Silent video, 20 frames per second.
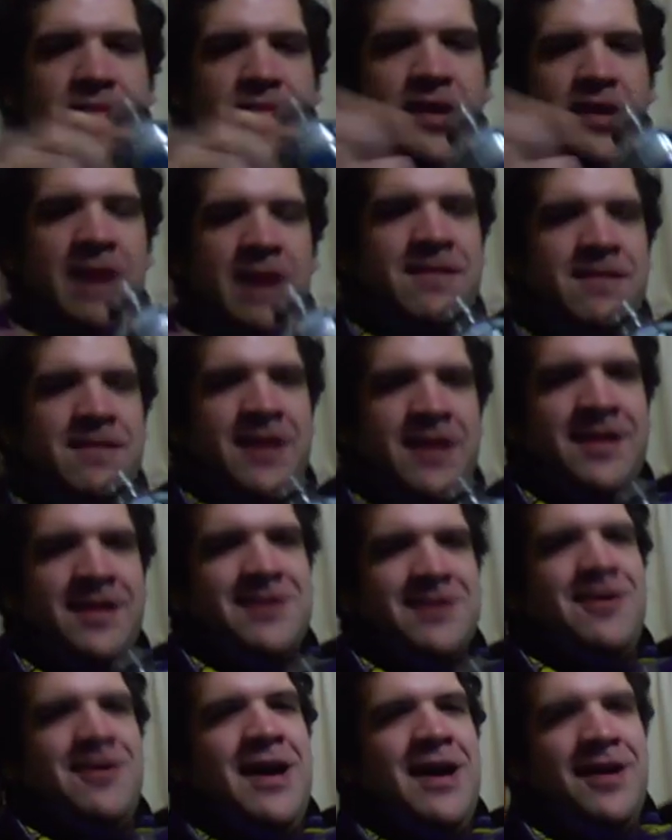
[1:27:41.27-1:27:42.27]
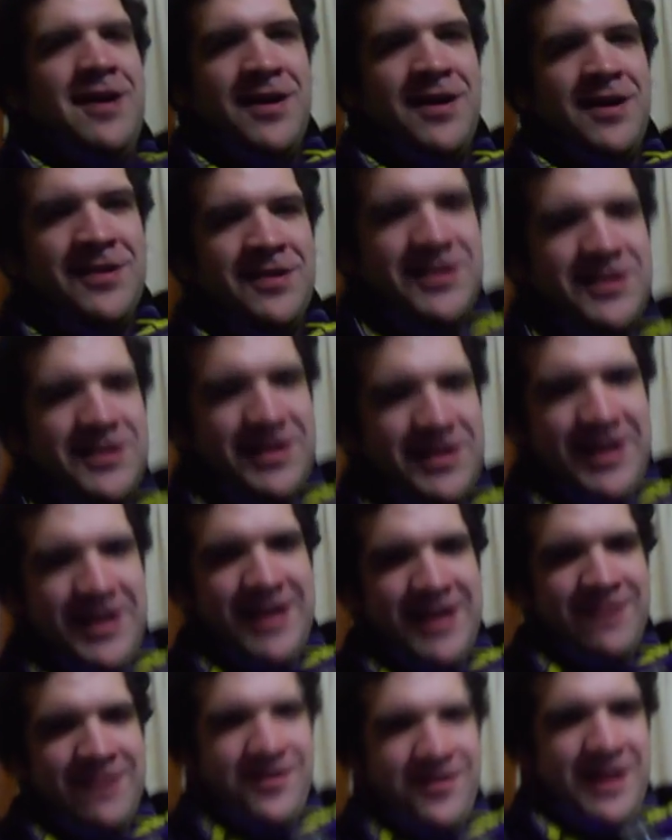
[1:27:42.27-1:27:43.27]
I made these a while ago, so I
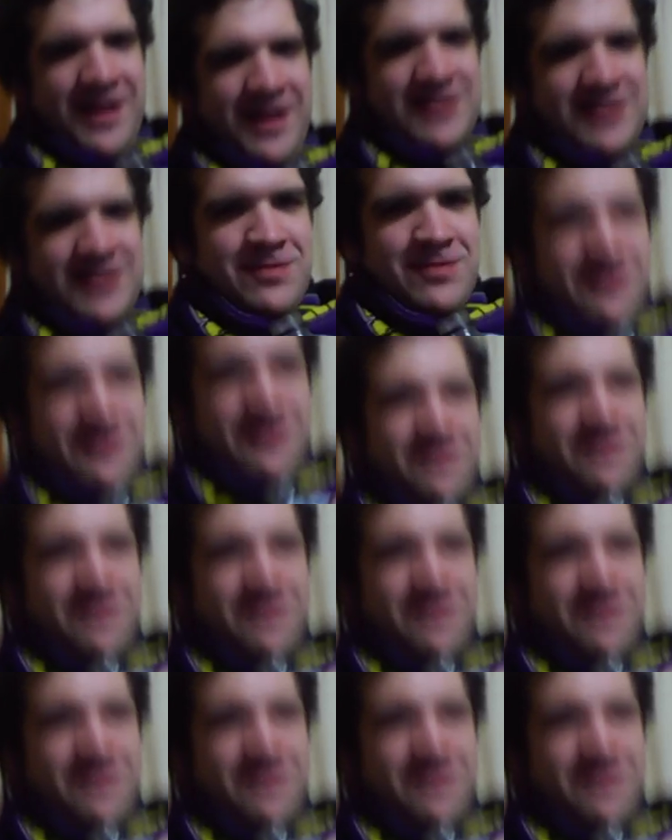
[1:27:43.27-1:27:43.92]
kind of forgot some of them.